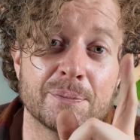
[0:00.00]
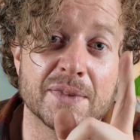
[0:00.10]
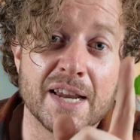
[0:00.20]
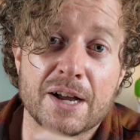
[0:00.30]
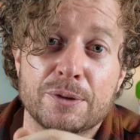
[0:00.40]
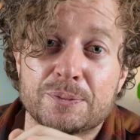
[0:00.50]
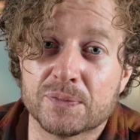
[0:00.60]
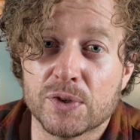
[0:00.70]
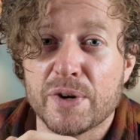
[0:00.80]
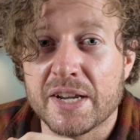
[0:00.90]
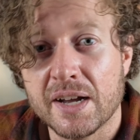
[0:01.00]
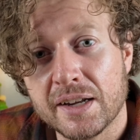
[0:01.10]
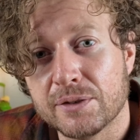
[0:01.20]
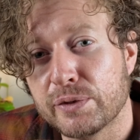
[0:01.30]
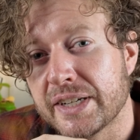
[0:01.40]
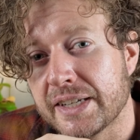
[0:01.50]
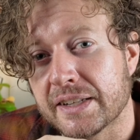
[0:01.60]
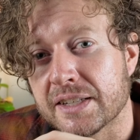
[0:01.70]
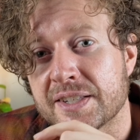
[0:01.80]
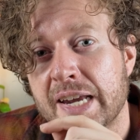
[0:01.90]
Now, we can't really
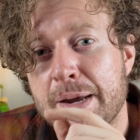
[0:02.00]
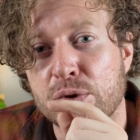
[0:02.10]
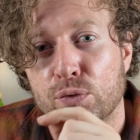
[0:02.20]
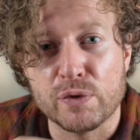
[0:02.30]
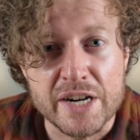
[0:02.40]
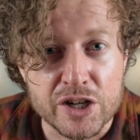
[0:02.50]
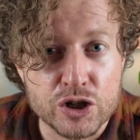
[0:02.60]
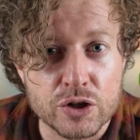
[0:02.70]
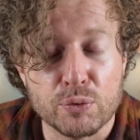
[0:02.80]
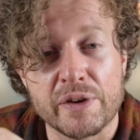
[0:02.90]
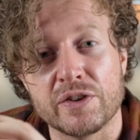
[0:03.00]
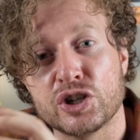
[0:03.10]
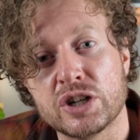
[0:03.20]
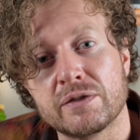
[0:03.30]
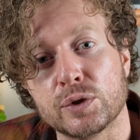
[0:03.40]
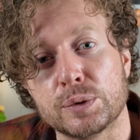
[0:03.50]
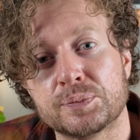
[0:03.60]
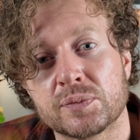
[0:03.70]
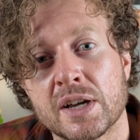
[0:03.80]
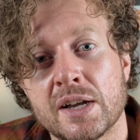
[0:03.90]
get the same reach with a shovel.
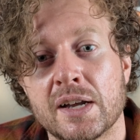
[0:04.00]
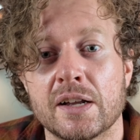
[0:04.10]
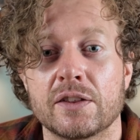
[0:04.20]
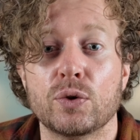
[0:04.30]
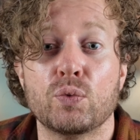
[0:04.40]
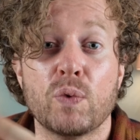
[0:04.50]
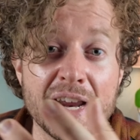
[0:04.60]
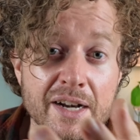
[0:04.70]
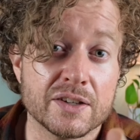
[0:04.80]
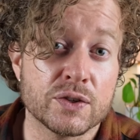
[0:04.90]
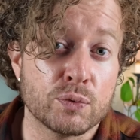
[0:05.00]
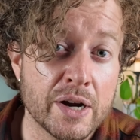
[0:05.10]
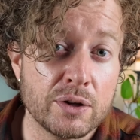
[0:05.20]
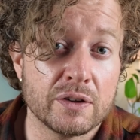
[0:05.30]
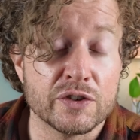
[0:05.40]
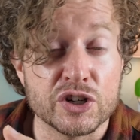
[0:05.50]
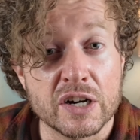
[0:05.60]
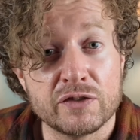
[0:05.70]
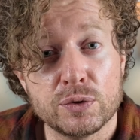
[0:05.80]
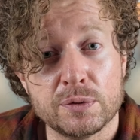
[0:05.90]
The weight as well of a
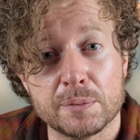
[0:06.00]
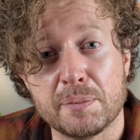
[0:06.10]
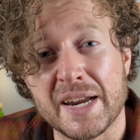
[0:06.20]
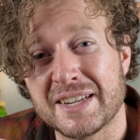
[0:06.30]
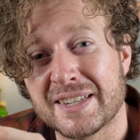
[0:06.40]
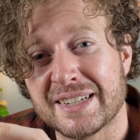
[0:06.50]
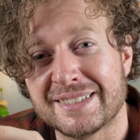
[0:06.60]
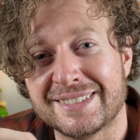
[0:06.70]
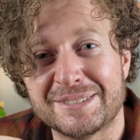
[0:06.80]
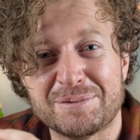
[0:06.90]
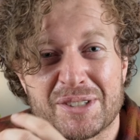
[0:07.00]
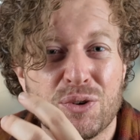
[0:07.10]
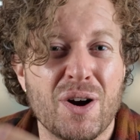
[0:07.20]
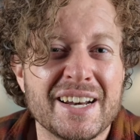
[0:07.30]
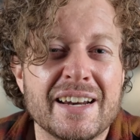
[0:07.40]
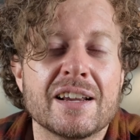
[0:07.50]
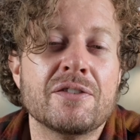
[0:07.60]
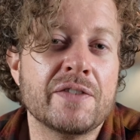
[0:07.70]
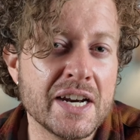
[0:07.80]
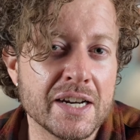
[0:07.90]
shovel makes it quite an
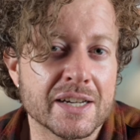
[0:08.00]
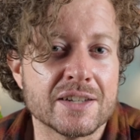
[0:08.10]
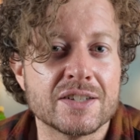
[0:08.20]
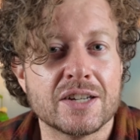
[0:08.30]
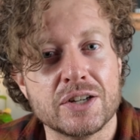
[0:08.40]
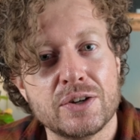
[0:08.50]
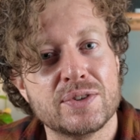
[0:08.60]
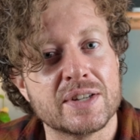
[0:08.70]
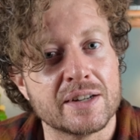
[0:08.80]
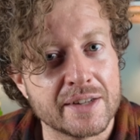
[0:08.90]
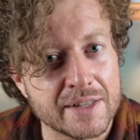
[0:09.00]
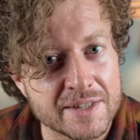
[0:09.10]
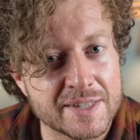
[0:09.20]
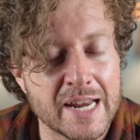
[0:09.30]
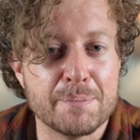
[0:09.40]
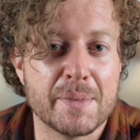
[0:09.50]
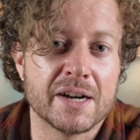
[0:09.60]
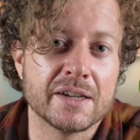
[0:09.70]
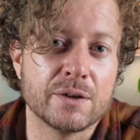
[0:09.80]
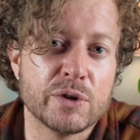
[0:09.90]
inconvenience to use it in the same
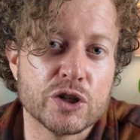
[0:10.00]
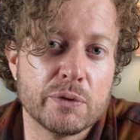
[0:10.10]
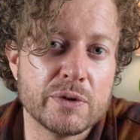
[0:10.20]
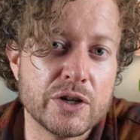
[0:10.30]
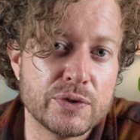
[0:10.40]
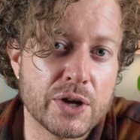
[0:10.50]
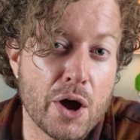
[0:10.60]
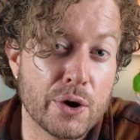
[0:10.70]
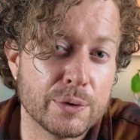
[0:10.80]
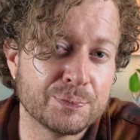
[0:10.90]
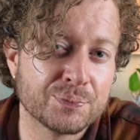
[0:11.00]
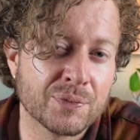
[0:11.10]
manner in which you would use a hoe.